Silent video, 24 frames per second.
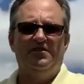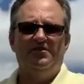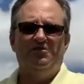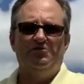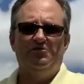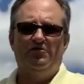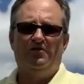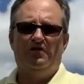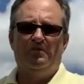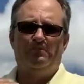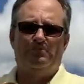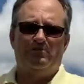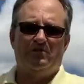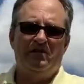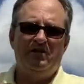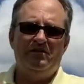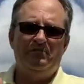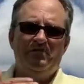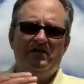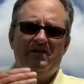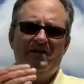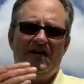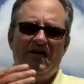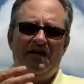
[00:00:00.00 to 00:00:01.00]
You can
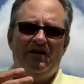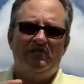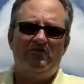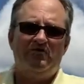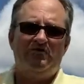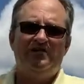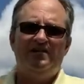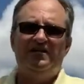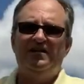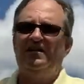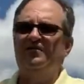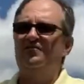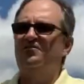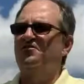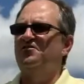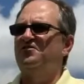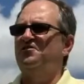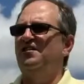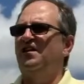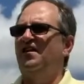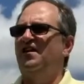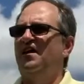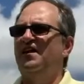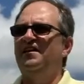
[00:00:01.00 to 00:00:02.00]
bring me out on the other
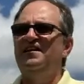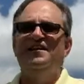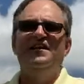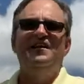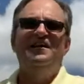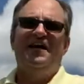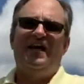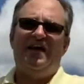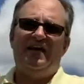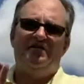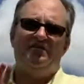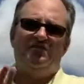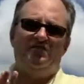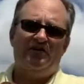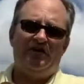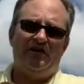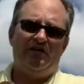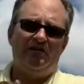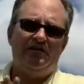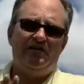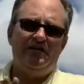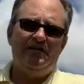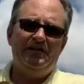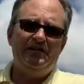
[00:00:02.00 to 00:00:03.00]
side. And
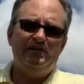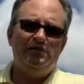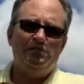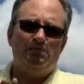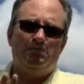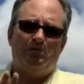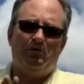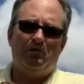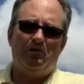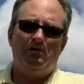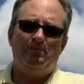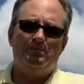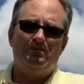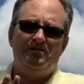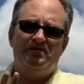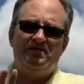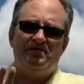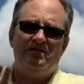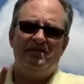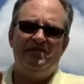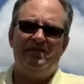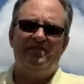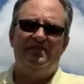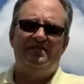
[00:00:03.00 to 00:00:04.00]
there is
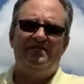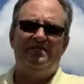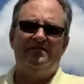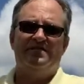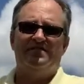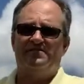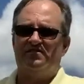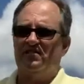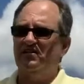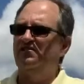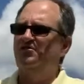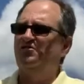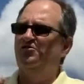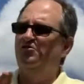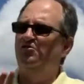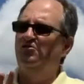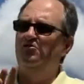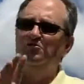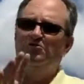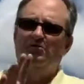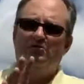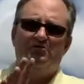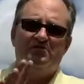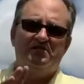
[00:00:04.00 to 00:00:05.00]
purpose in this, and
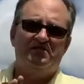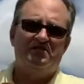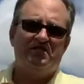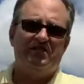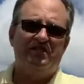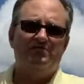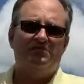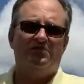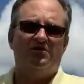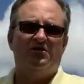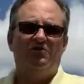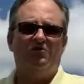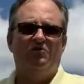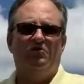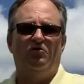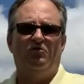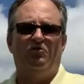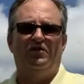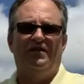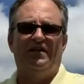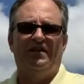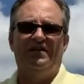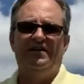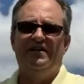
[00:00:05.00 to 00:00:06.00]
you will receive the
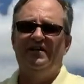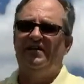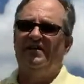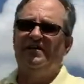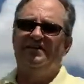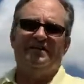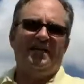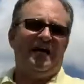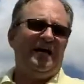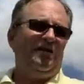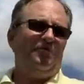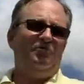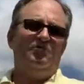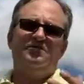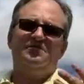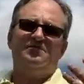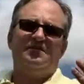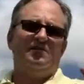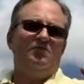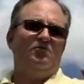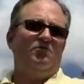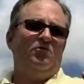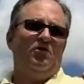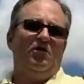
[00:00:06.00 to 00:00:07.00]
glory. That was
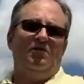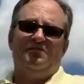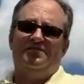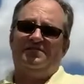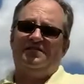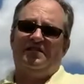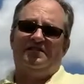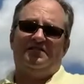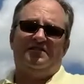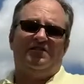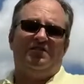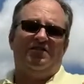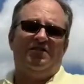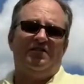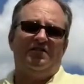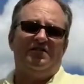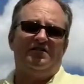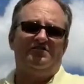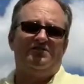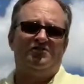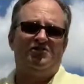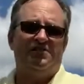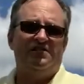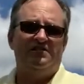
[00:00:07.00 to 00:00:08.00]
at what was at the
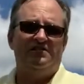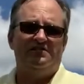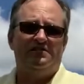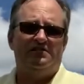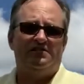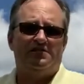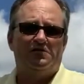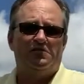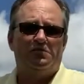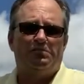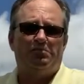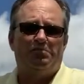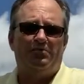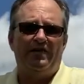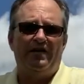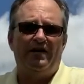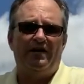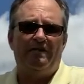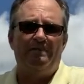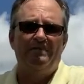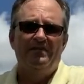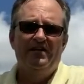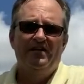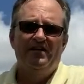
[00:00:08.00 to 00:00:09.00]
heart of Jesus'
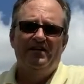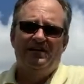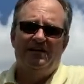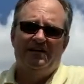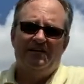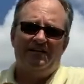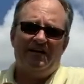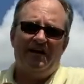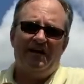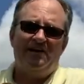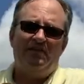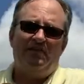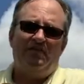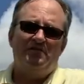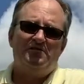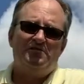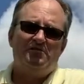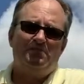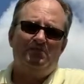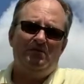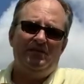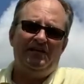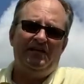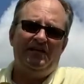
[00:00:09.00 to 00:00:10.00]
prayer, and that ought
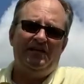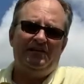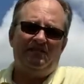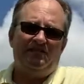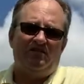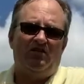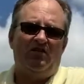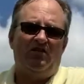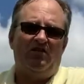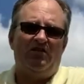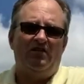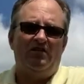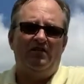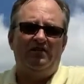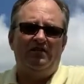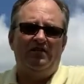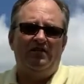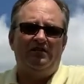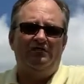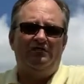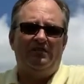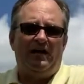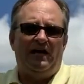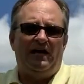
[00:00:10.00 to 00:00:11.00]
to be at the heart
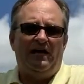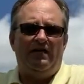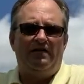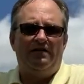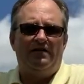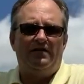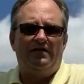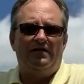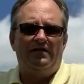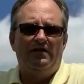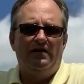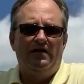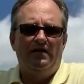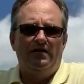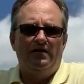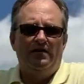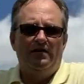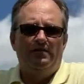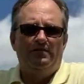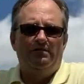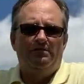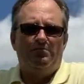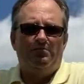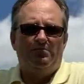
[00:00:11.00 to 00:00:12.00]
of our
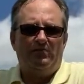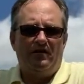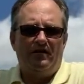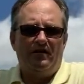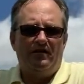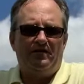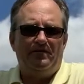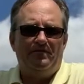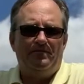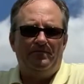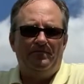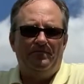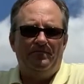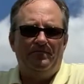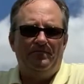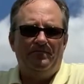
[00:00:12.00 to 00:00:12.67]
prayer.